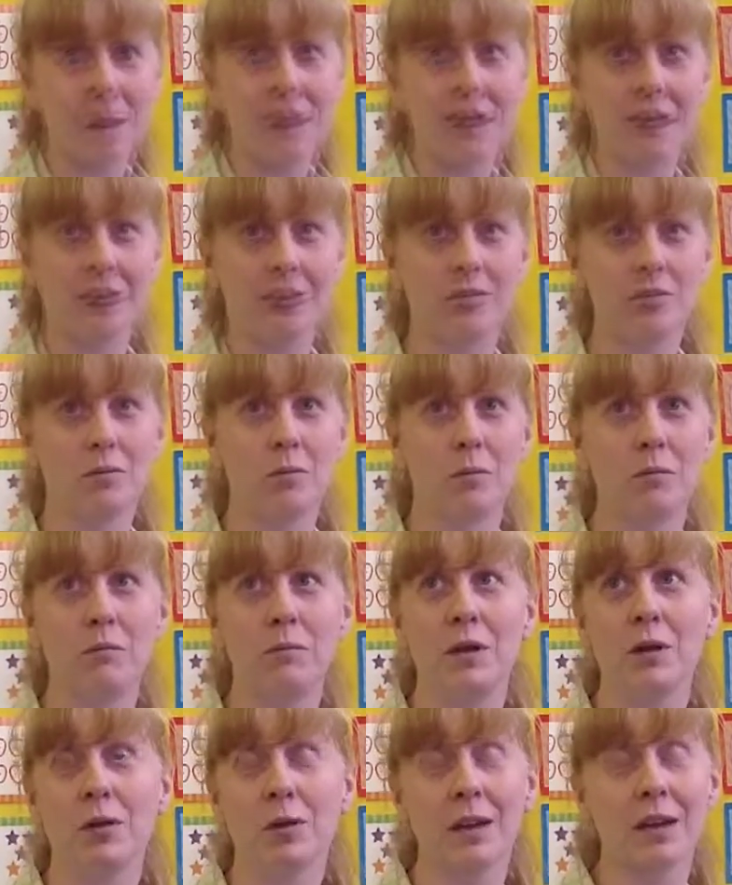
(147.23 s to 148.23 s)
And they do a
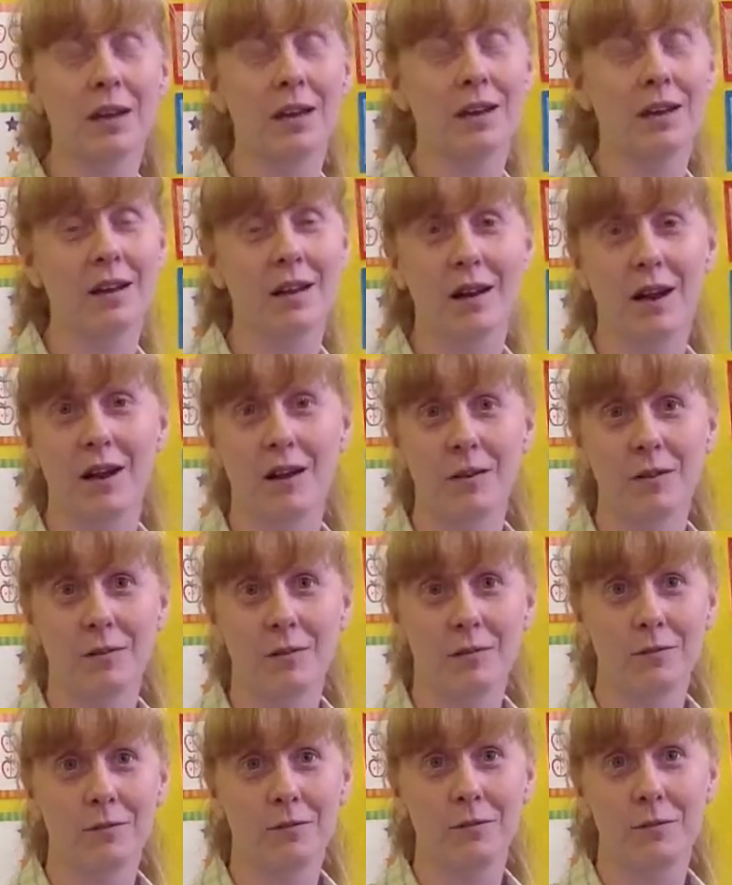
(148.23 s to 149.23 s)
myriad
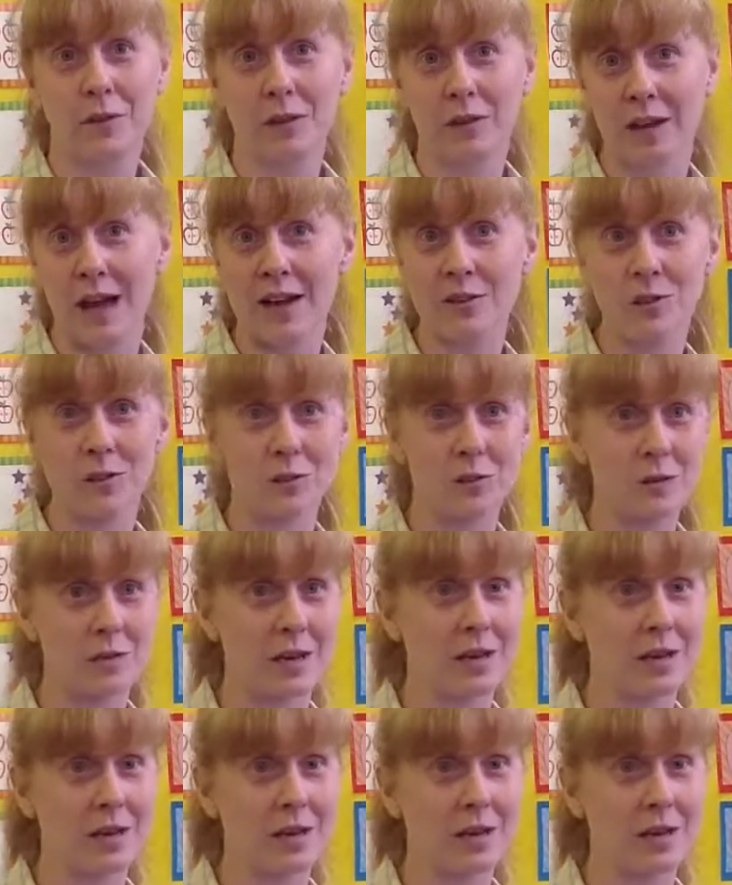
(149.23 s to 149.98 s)
of classes,